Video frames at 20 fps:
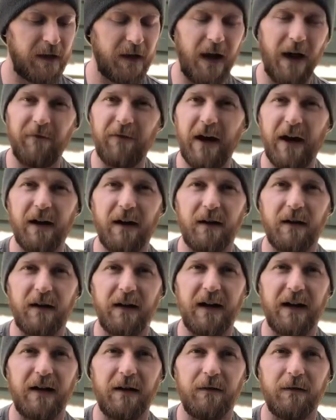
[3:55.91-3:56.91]
I've got a
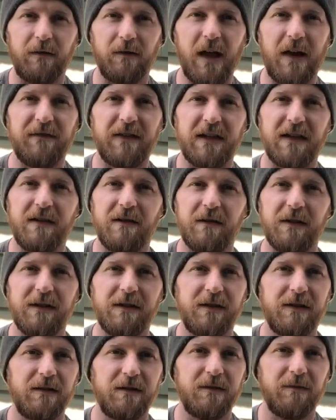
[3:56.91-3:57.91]
left
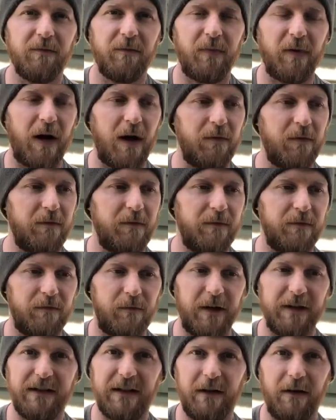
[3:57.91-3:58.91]
Achilles problem
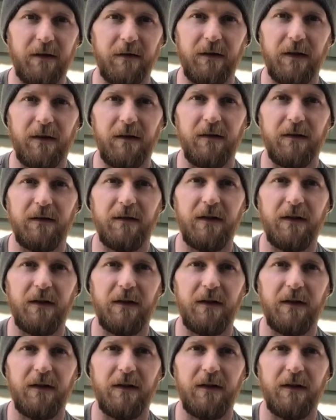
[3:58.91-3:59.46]
right there at the